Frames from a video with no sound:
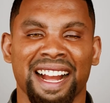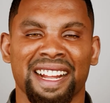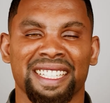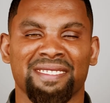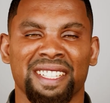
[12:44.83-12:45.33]
I
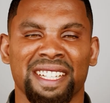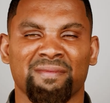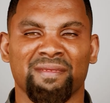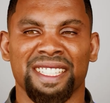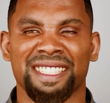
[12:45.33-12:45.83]
didn't even keep
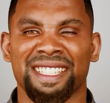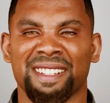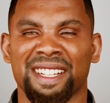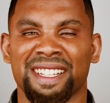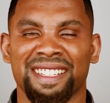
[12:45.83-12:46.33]
this
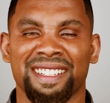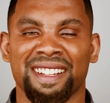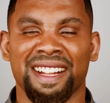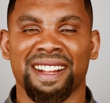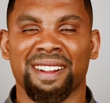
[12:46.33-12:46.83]
steady.
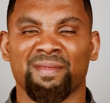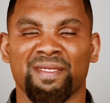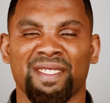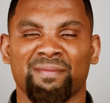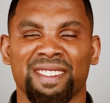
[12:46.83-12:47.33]
I'm
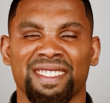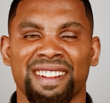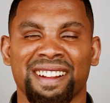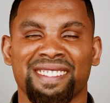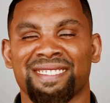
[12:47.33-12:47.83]
sorry about
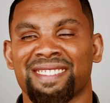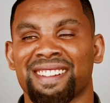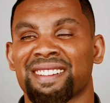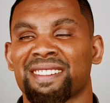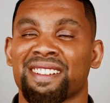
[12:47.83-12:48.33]
that.
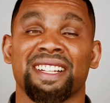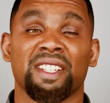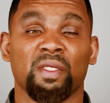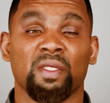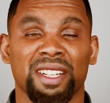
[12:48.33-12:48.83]
Right. See you
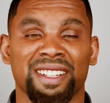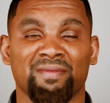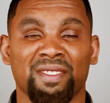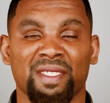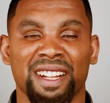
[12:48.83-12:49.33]
in the next
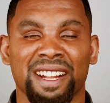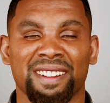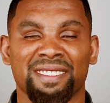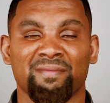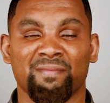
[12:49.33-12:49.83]
video,
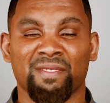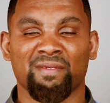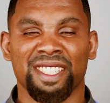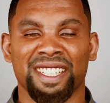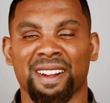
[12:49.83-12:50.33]
guys. Bye for
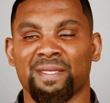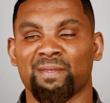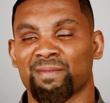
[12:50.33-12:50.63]
now.